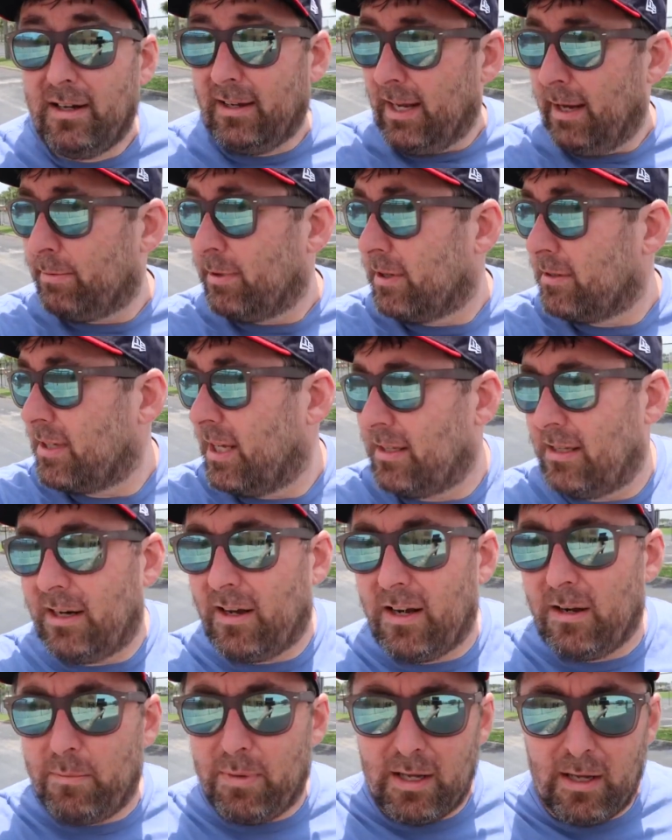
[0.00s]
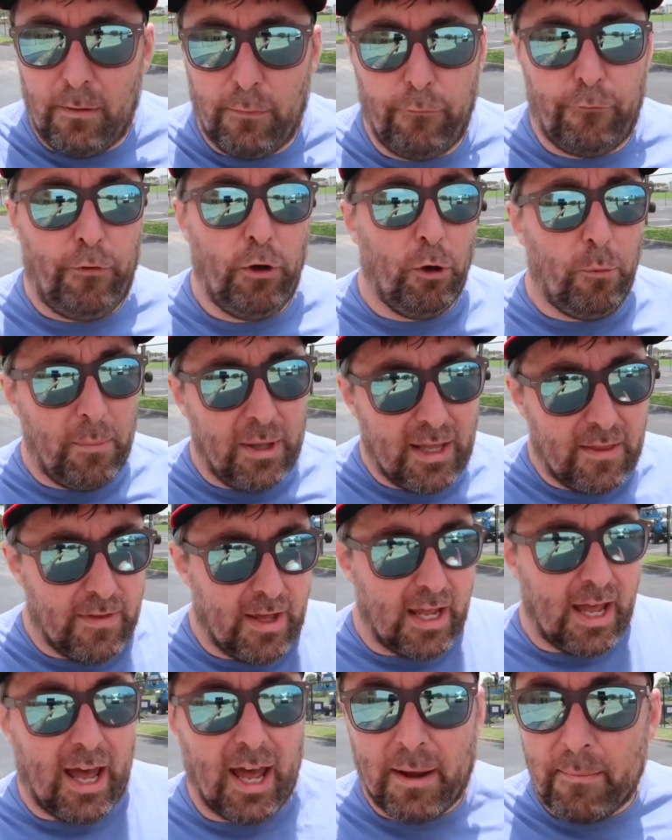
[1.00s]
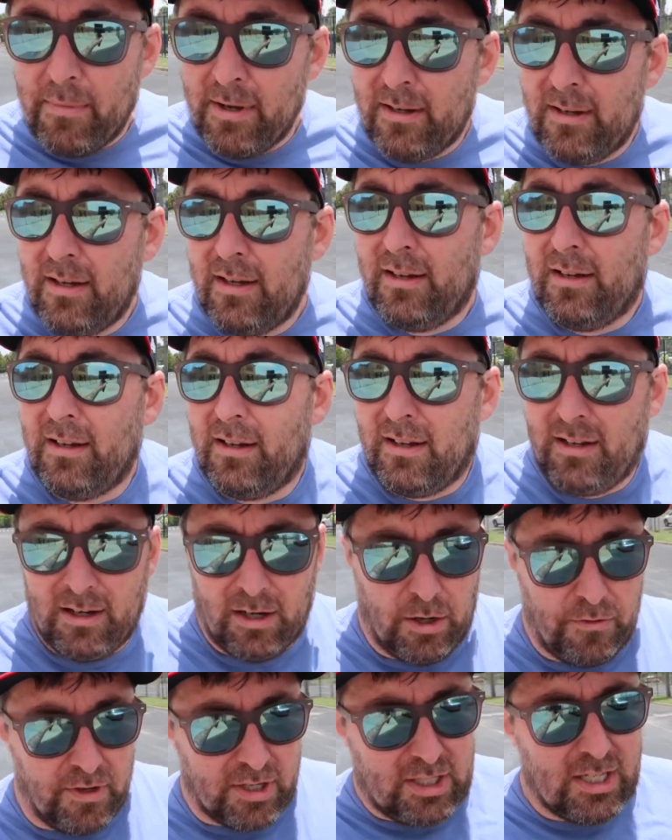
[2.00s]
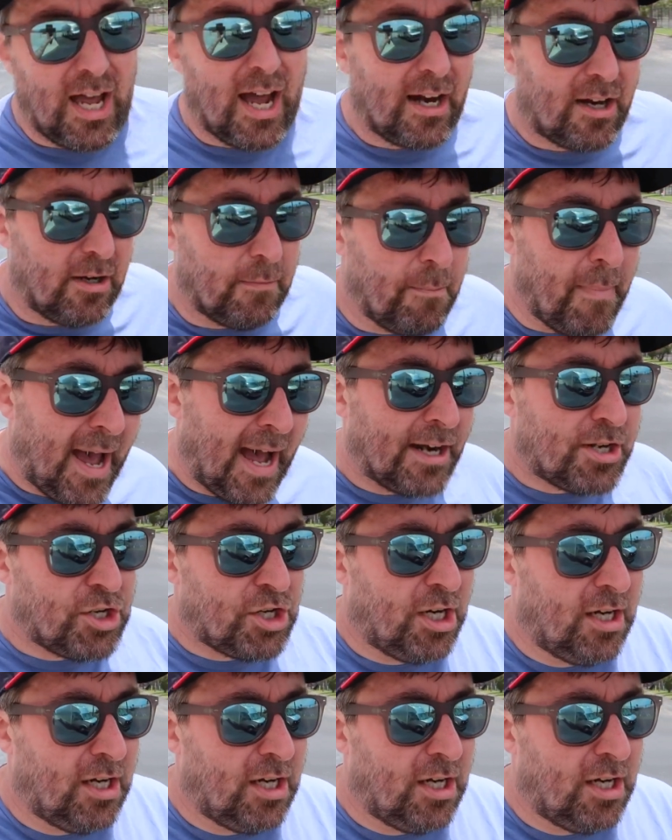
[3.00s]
Yep, it looks like they're gonna be filming the game or the soccer match,